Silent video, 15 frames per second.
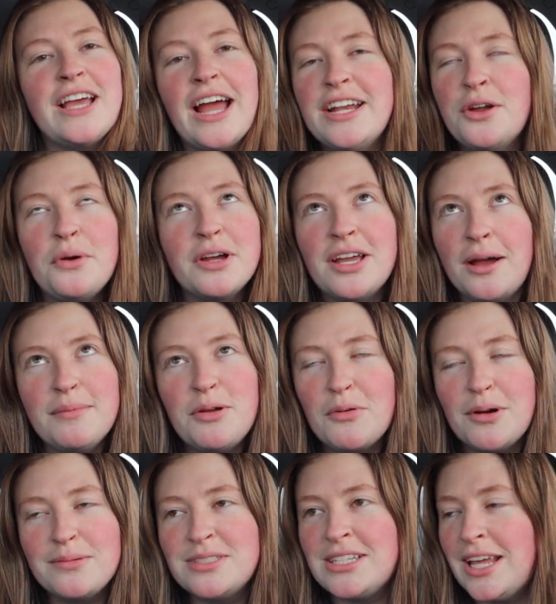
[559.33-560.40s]
I know what gummy
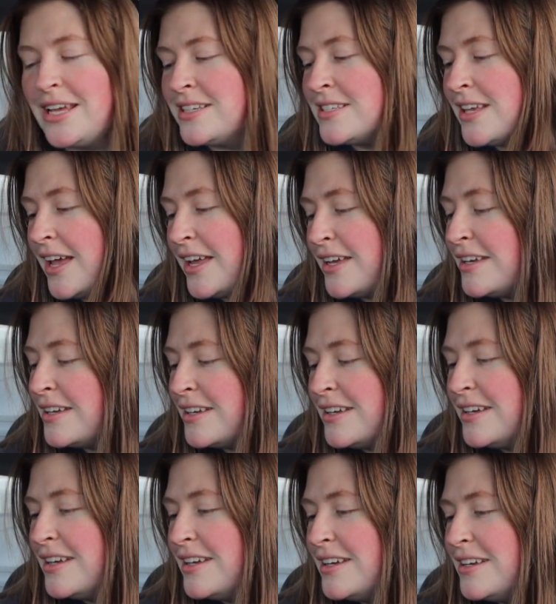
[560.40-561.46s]
worms taste like,
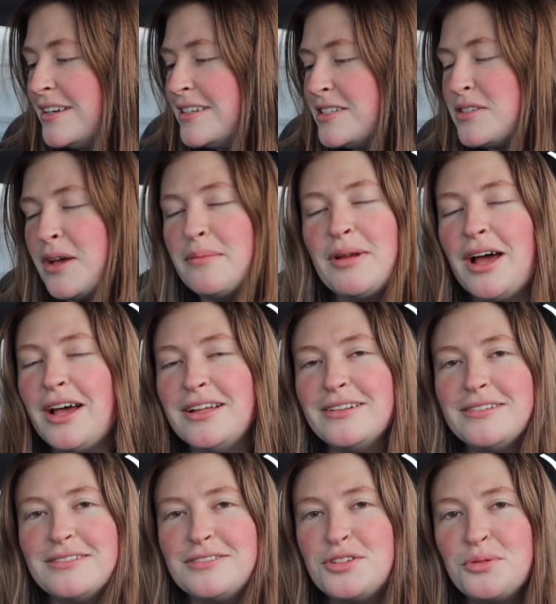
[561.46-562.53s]
so I'm
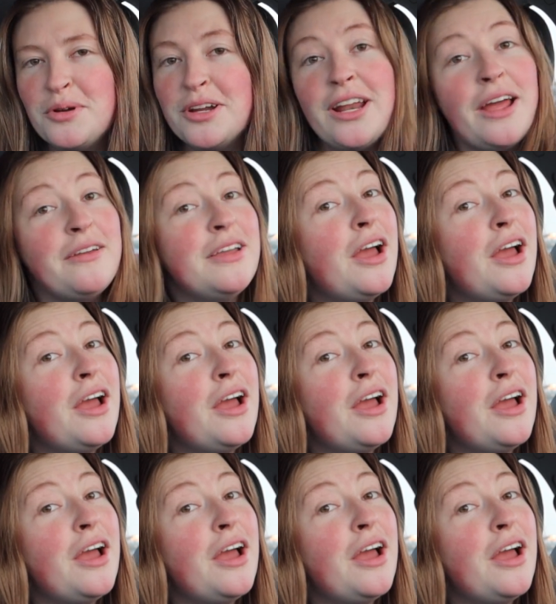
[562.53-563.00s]
not too worried.